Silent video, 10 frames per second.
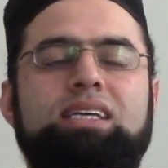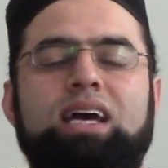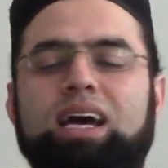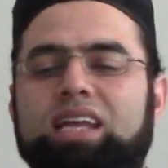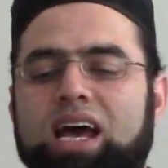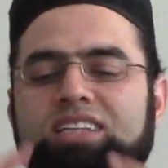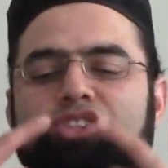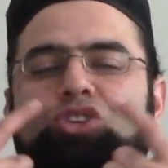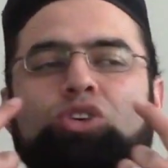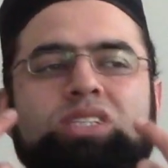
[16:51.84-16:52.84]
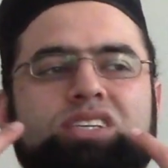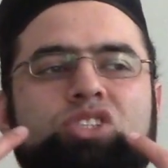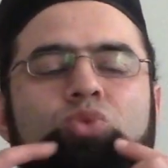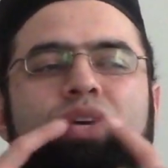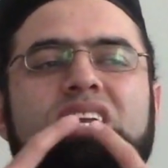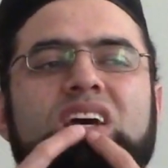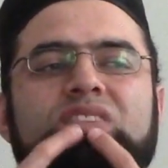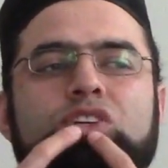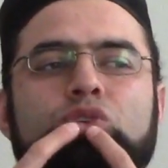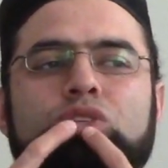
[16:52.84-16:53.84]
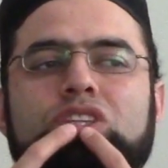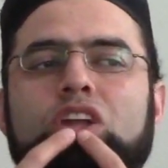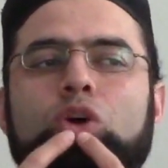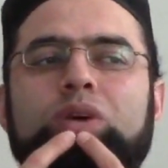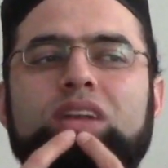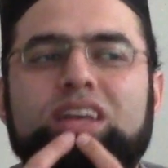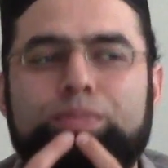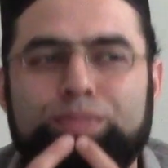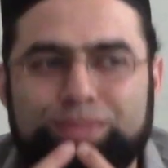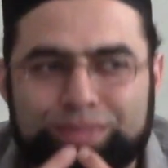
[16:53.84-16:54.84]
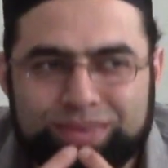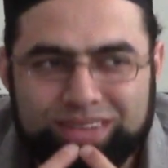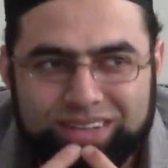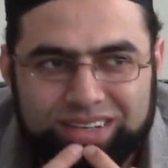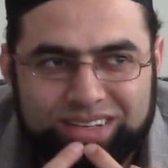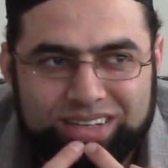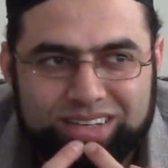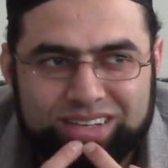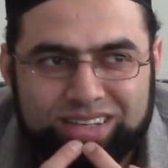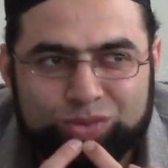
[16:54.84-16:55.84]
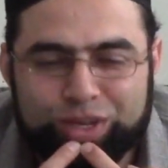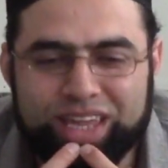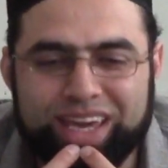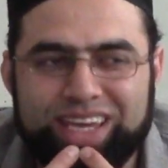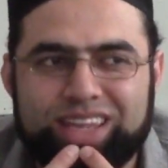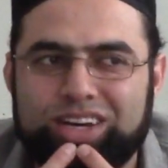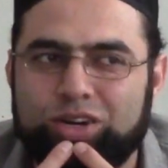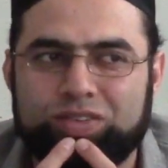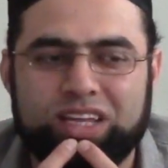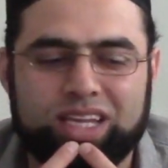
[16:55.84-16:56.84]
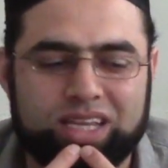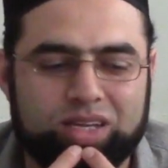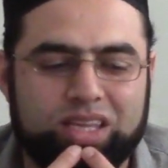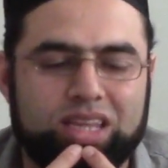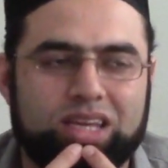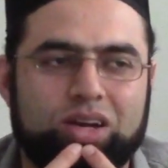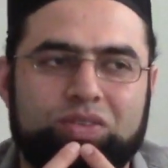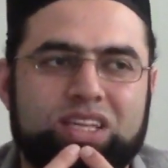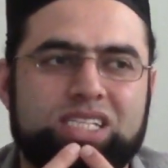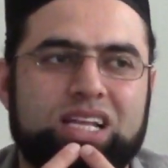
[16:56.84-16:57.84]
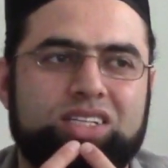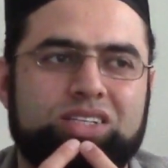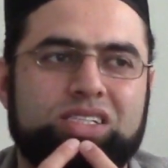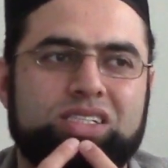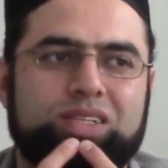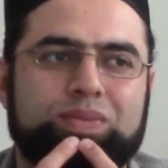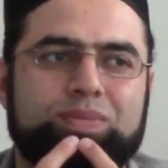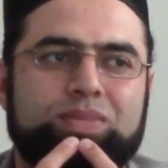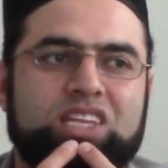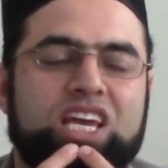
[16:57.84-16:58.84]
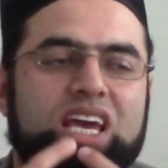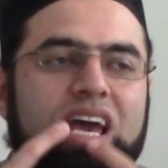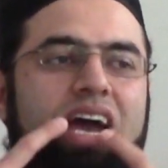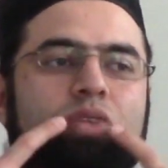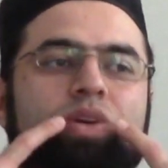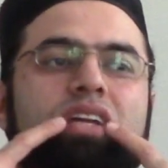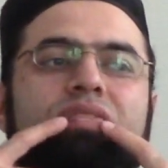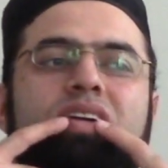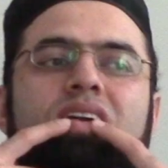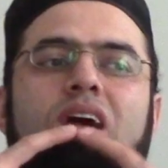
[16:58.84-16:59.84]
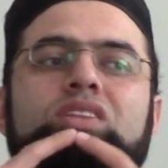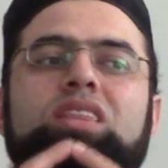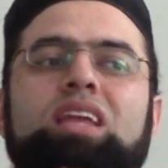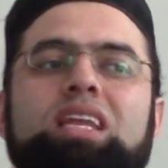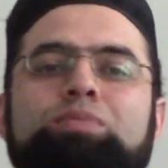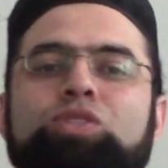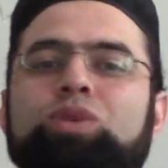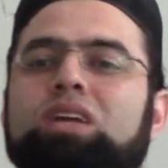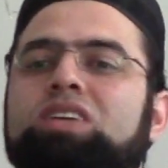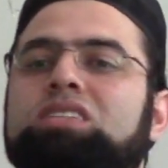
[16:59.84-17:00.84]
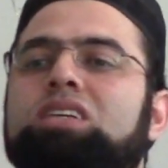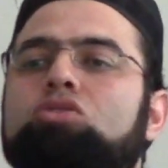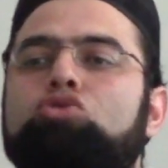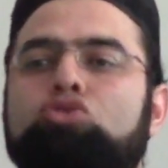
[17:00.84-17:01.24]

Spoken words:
And as you noticed, we never use the lower lid with either of these letters. And we never rounded the lips. We never said